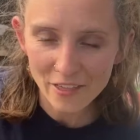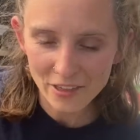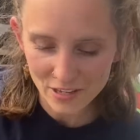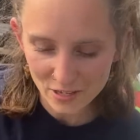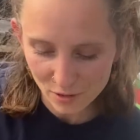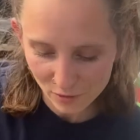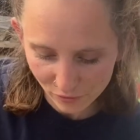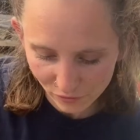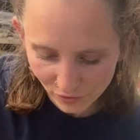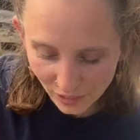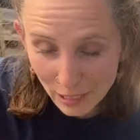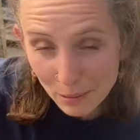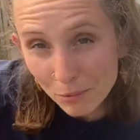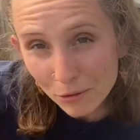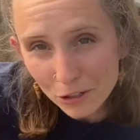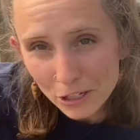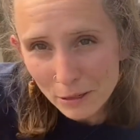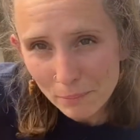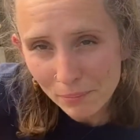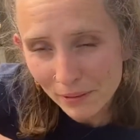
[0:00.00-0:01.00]
that you've
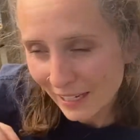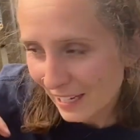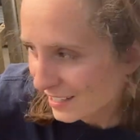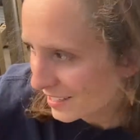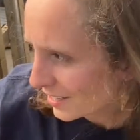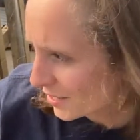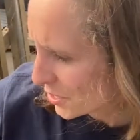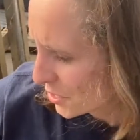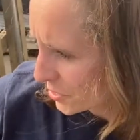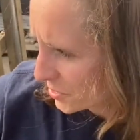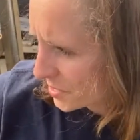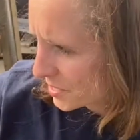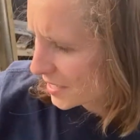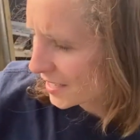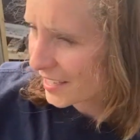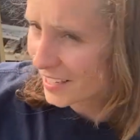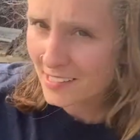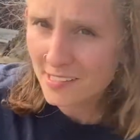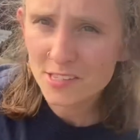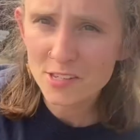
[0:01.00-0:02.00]
labeled and planted your
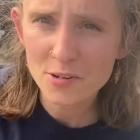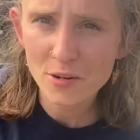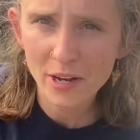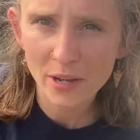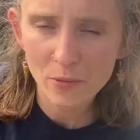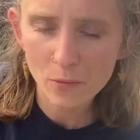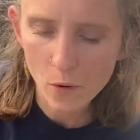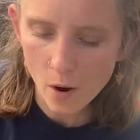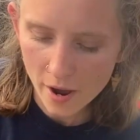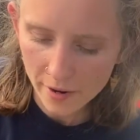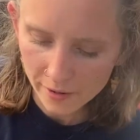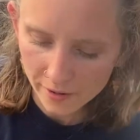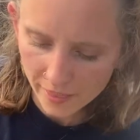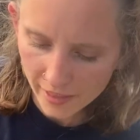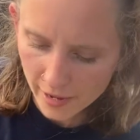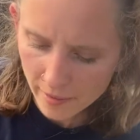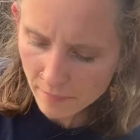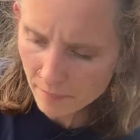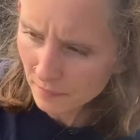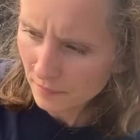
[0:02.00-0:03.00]
seeds, you can water
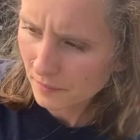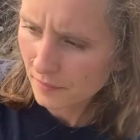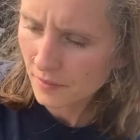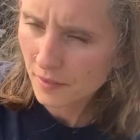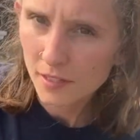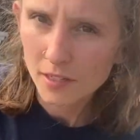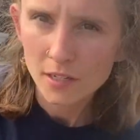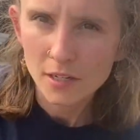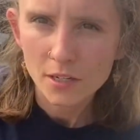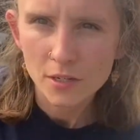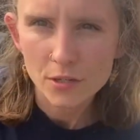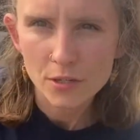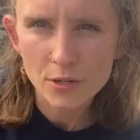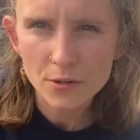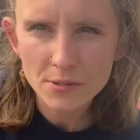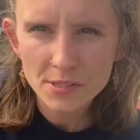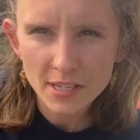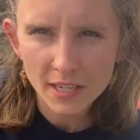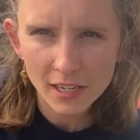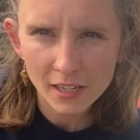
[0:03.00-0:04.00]
them
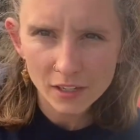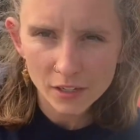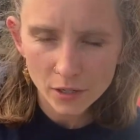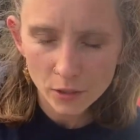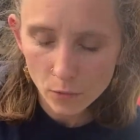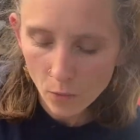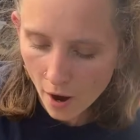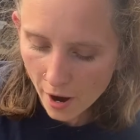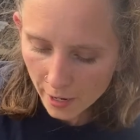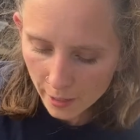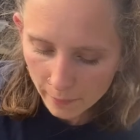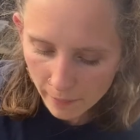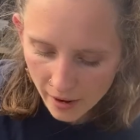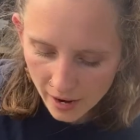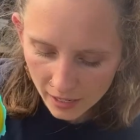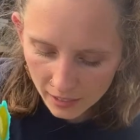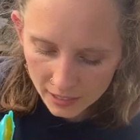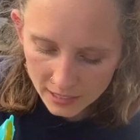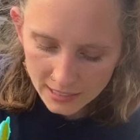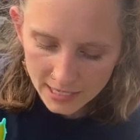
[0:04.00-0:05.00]
using your water
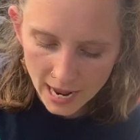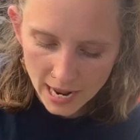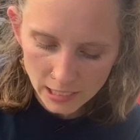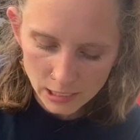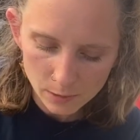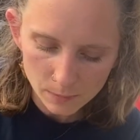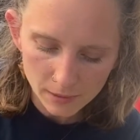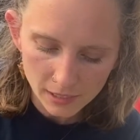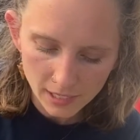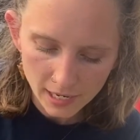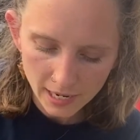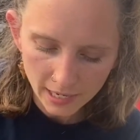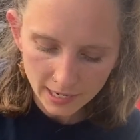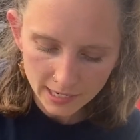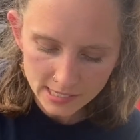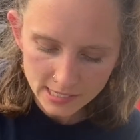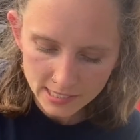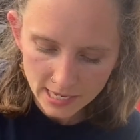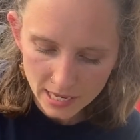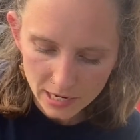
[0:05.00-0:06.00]
bottle attachment, like
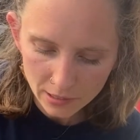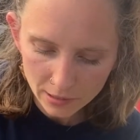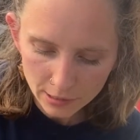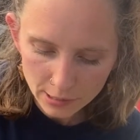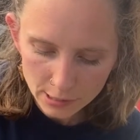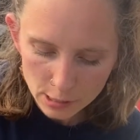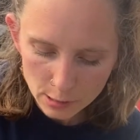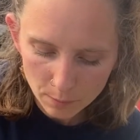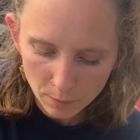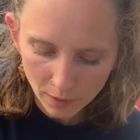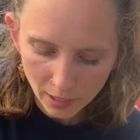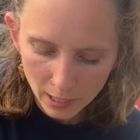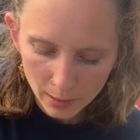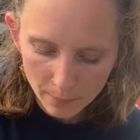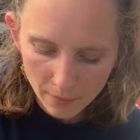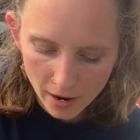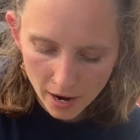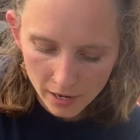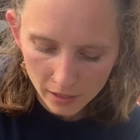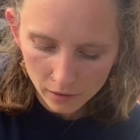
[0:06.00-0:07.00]
I said, or a spray
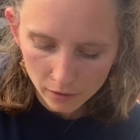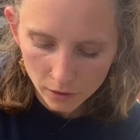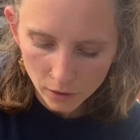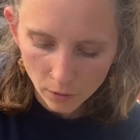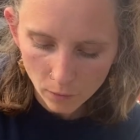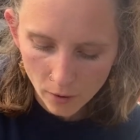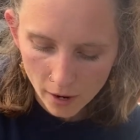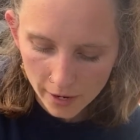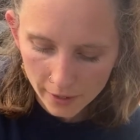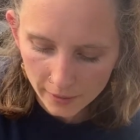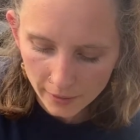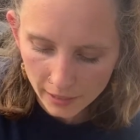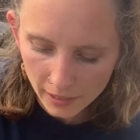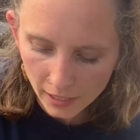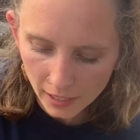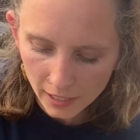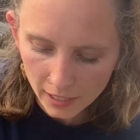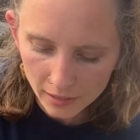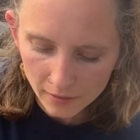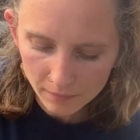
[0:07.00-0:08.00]
bottle or a watering
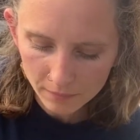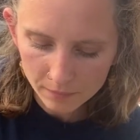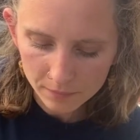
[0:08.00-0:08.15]
can.